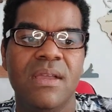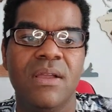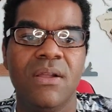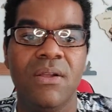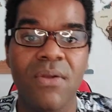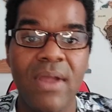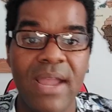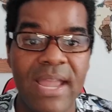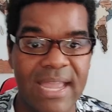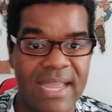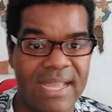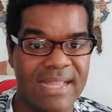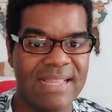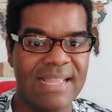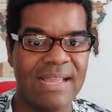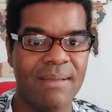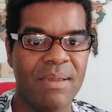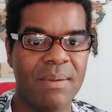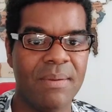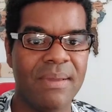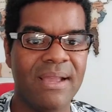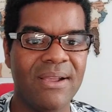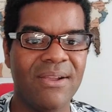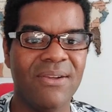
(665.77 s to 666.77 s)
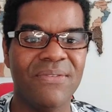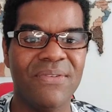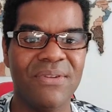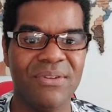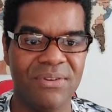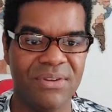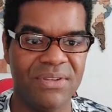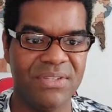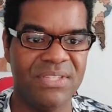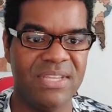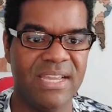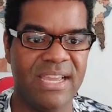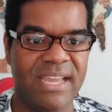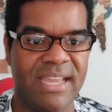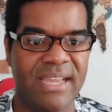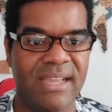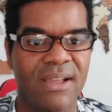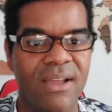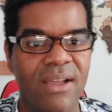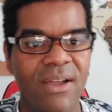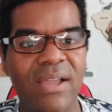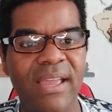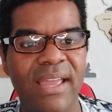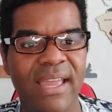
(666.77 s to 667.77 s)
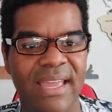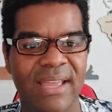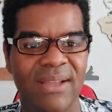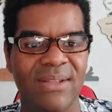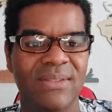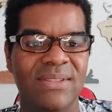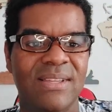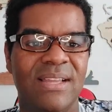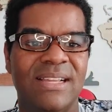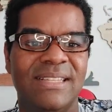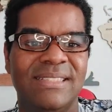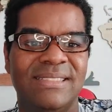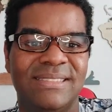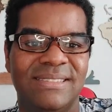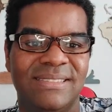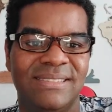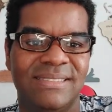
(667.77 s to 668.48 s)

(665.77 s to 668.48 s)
Great. Now my microphone is dying. Okay, hold on.